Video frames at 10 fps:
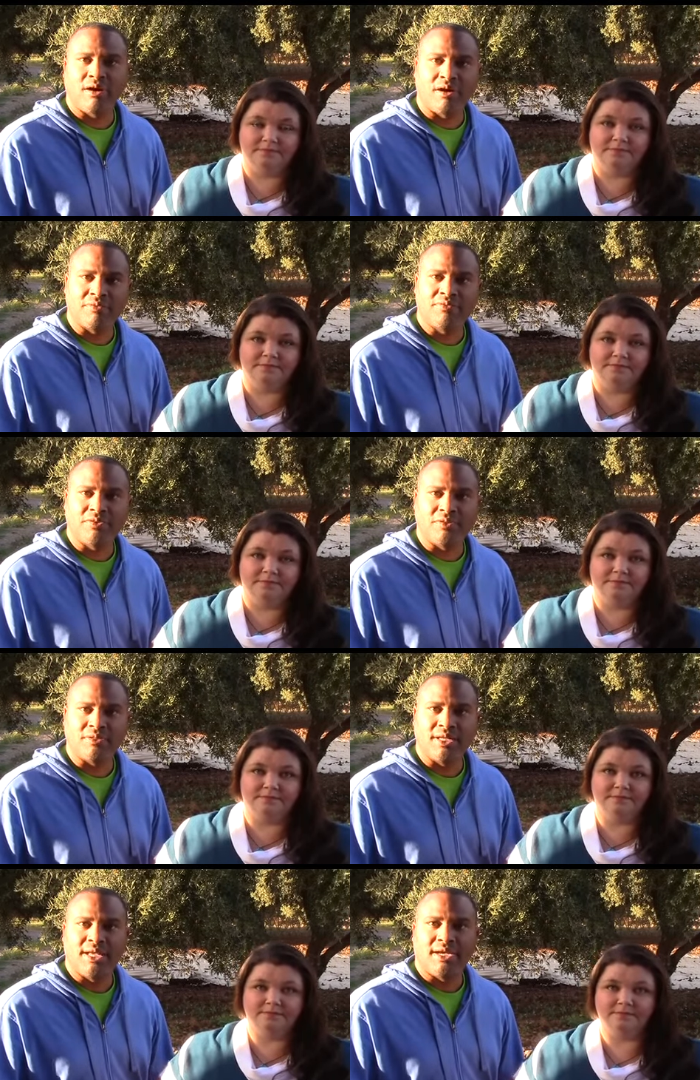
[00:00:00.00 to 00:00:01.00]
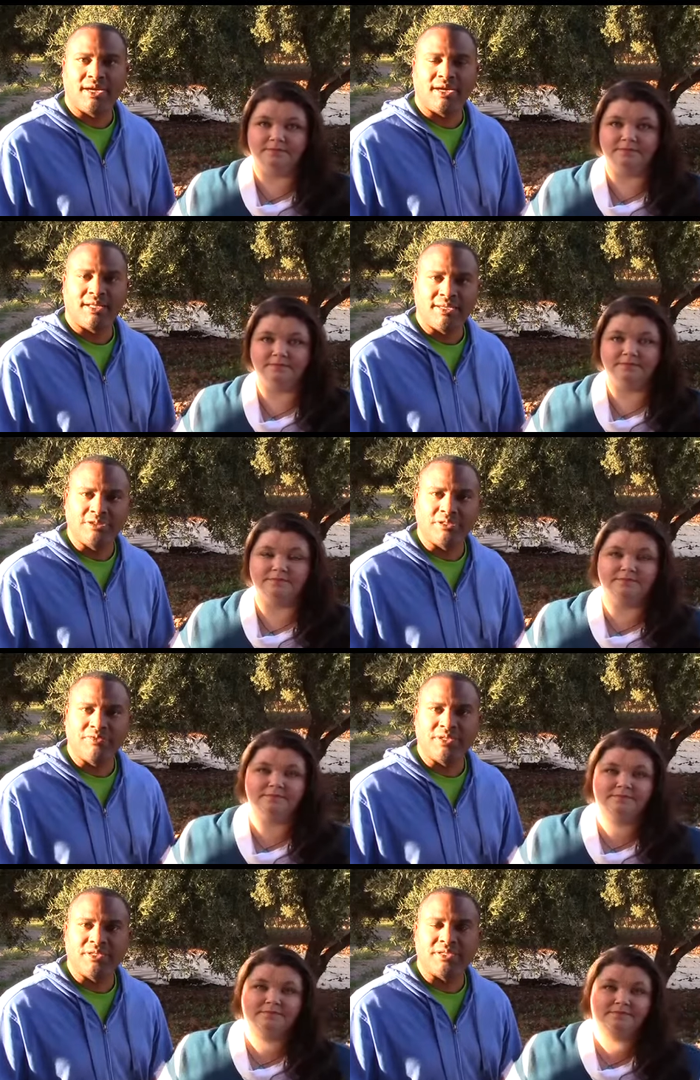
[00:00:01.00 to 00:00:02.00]
Speaker 1: harmful uh, electric
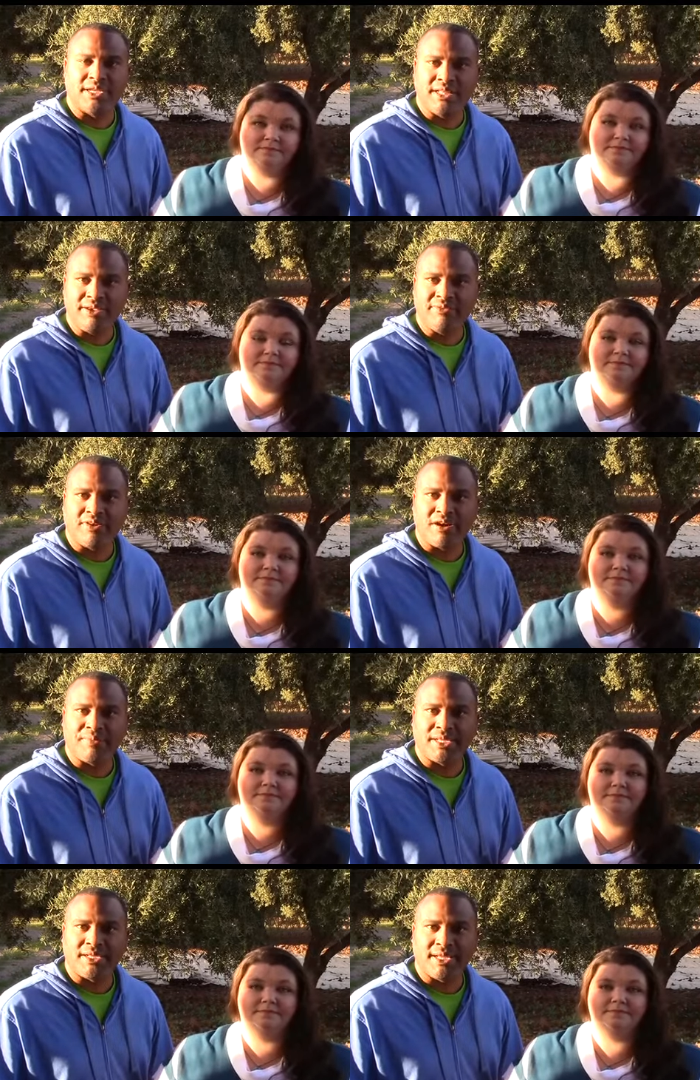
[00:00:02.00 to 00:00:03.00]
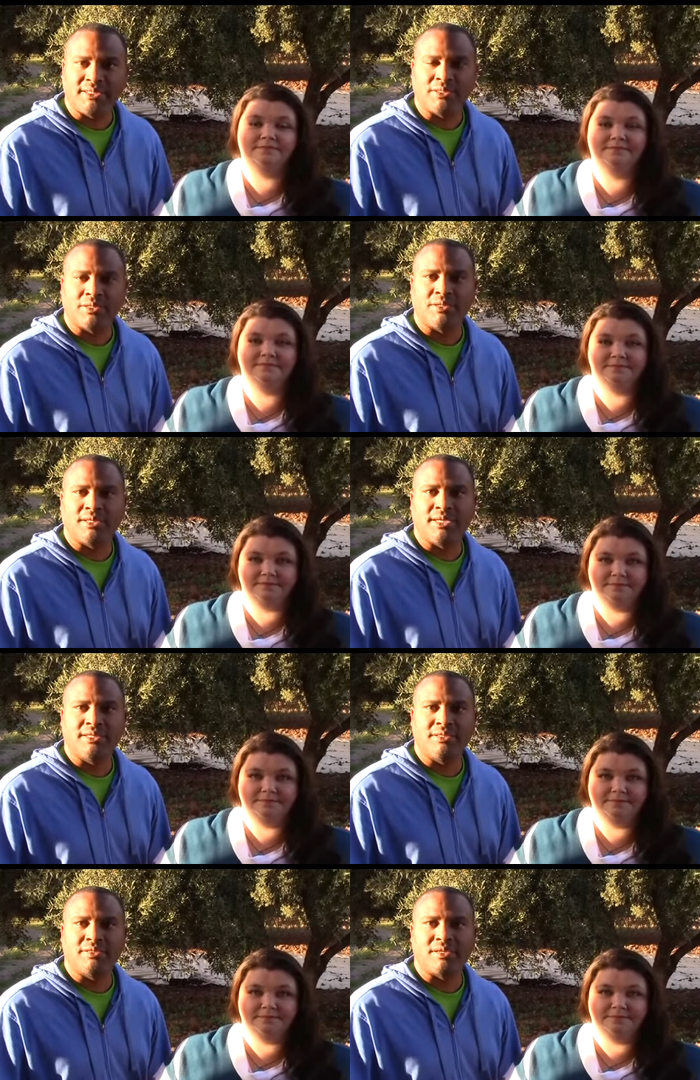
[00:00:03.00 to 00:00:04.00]
fields in the environment and turn it
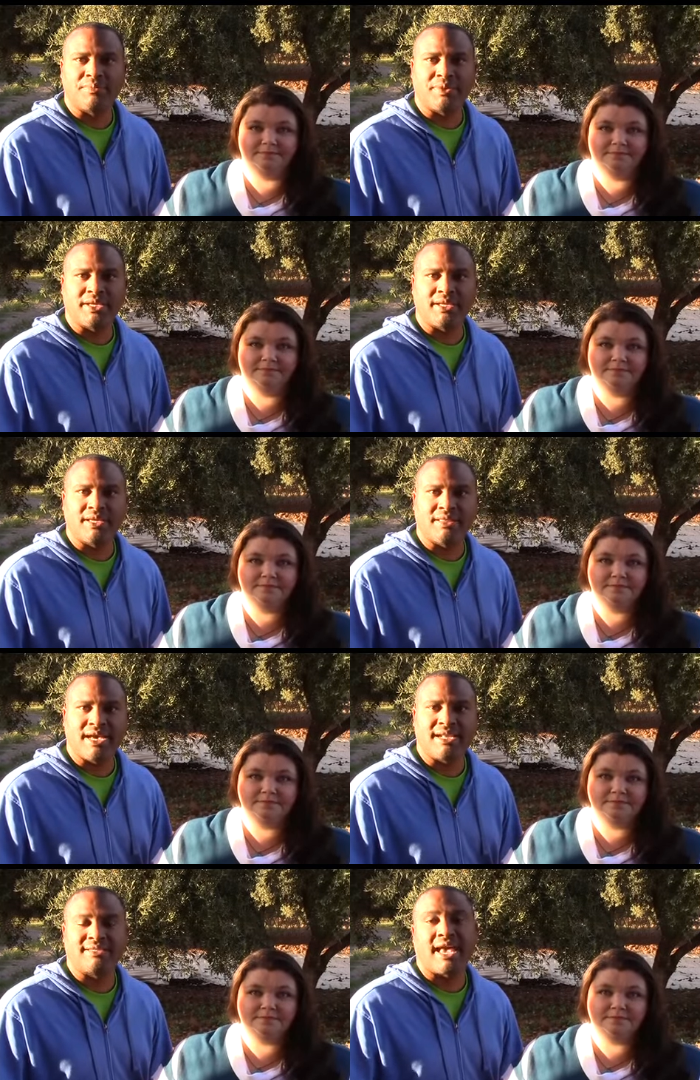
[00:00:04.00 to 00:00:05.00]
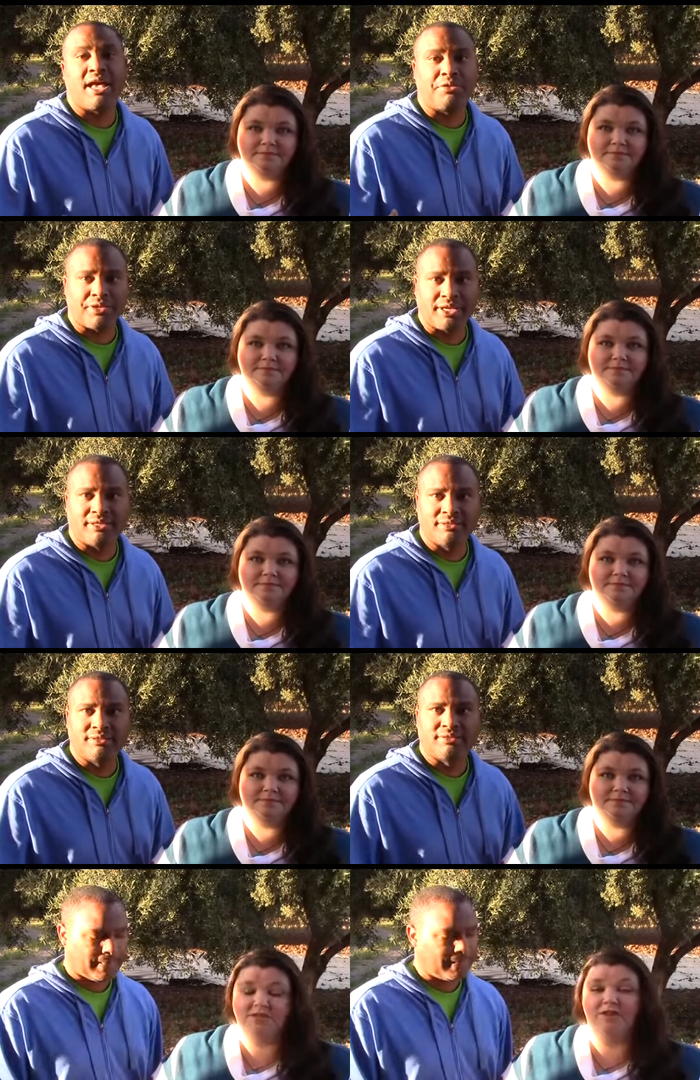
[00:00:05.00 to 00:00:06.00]
into something that is healthy.
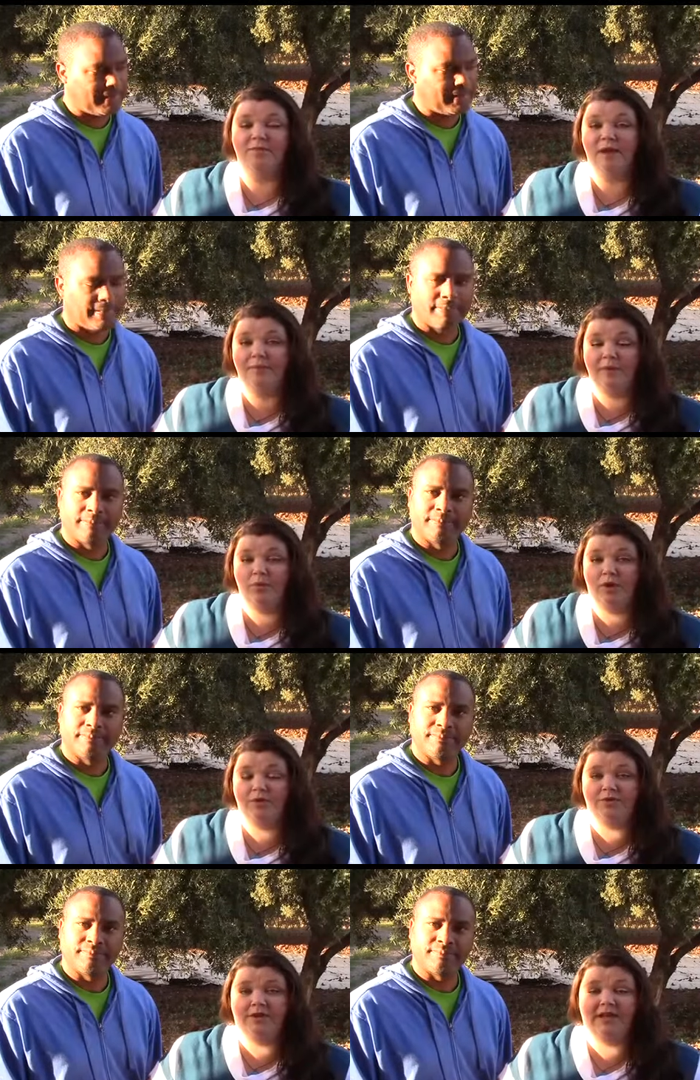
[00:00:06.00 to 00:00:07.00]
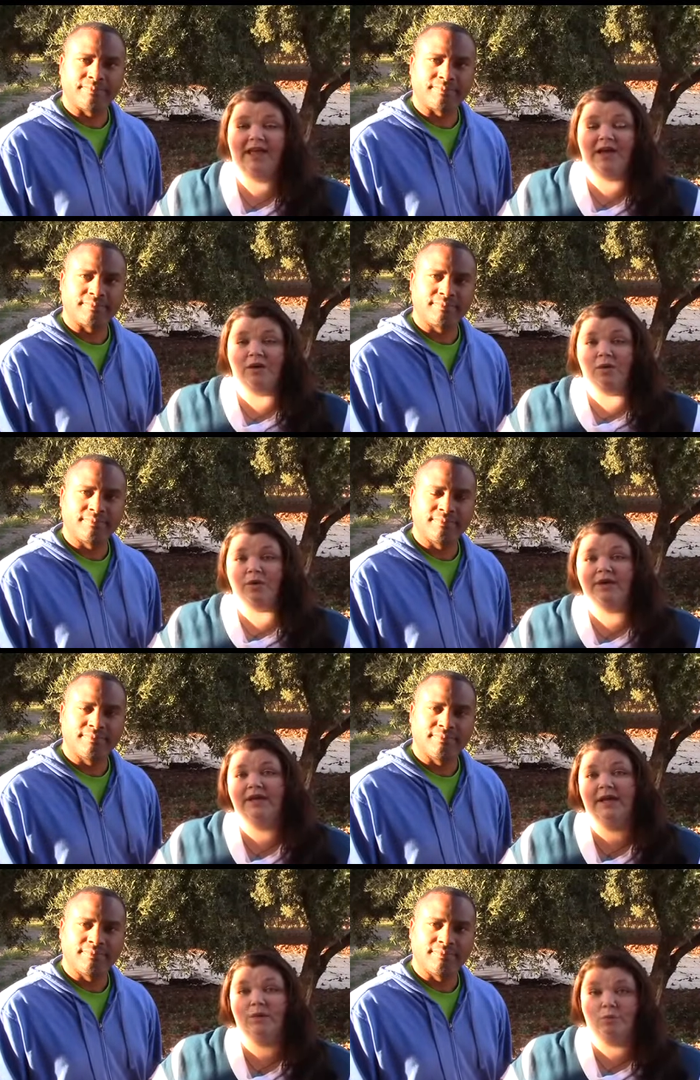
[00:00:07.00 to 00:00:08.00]
Speaker 2: So you might be wondering how
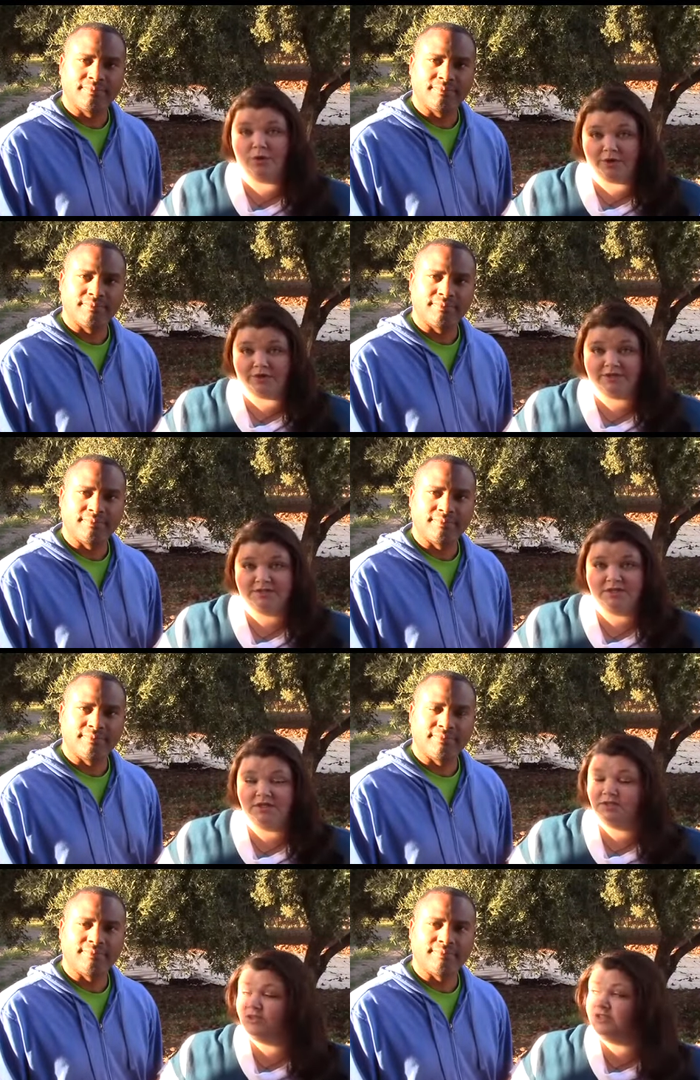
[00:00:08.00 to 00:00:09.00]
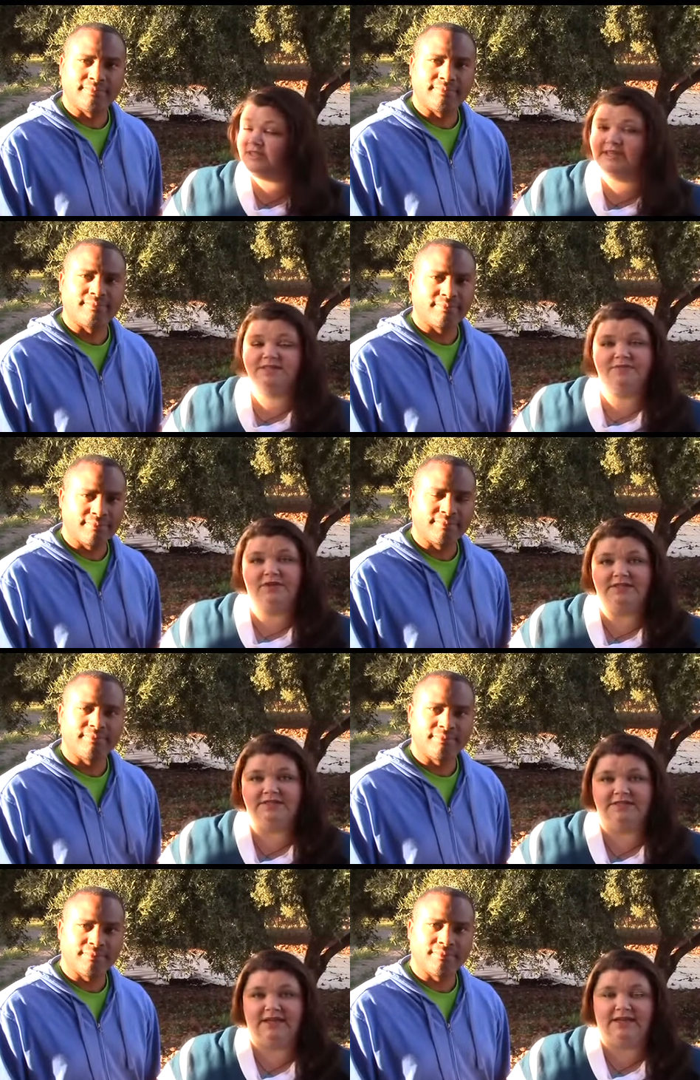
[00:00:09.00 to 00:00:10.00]
orgonite works. So just like Devon
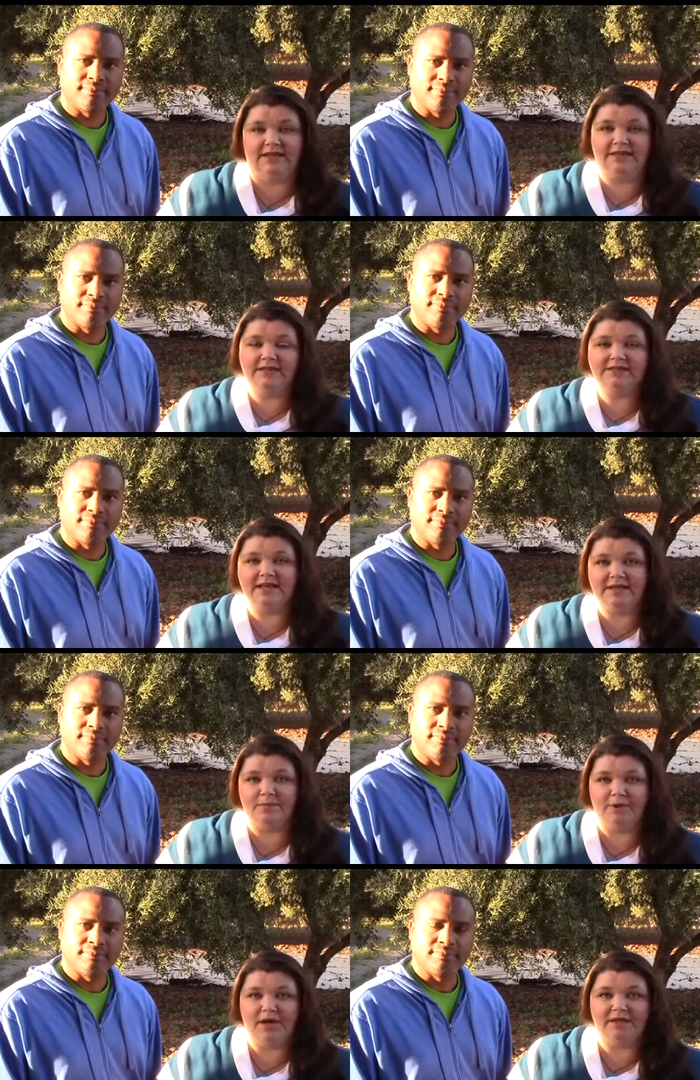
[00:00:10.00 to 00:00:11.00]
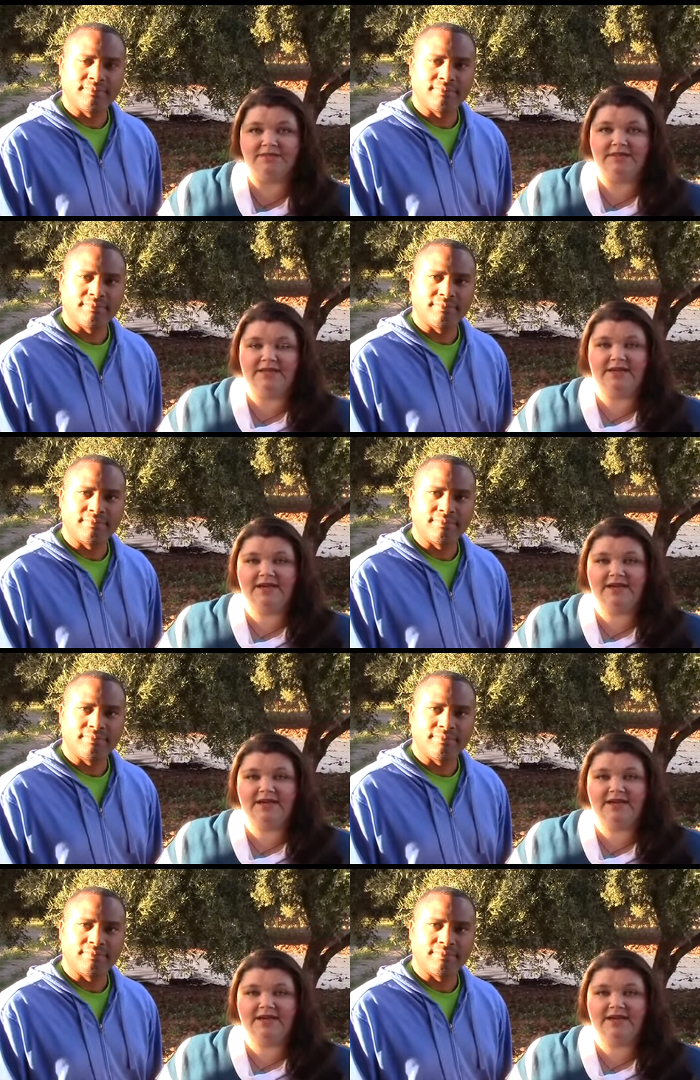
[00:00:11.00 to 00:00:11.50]
said, it is that composite and it